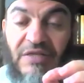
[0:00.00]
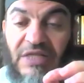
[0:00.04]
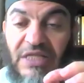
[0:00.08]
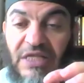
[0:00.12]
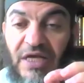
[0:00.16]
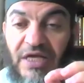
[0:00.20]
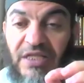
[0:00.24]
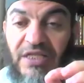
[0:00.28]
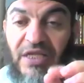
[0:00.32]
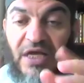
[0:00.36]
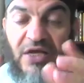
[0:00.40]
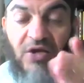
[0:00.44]

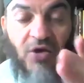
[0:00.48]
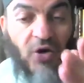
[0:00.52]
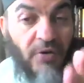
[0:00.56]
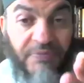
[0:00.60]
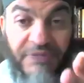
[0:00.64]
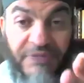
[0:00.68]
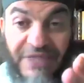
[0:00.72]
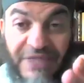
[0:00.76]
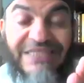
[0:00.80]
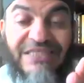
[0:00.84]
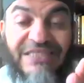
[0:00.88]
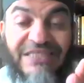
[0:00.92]
and I hope
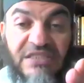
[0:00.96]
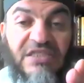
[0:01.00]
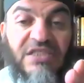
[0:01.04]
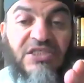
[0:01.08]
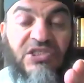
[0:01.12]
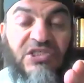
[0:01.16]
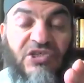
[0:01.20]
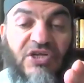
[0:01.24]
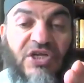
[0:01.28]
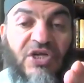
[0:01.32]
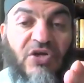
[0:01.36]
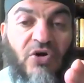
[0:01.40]
that it
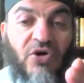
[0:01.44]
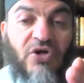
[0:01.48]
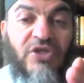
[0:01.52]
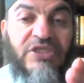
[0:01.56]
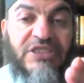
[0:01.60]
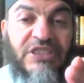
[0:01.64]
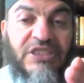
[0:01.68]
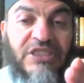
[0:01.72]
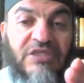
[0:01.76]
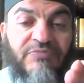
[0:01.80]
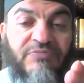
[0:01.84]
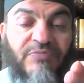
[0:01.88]
is
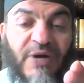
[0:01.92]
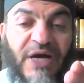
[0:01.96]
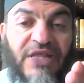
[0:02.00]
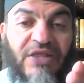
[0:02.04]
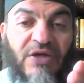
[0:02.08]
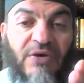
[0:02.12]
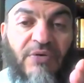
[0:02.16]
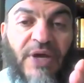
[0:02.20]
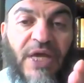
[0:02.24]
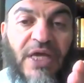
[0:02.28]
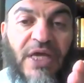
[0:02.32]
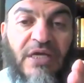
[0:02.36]
recorded, by the
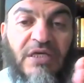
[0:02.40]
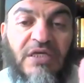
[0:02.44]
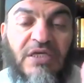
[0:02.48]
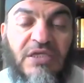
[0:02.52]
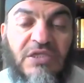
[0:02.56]
way,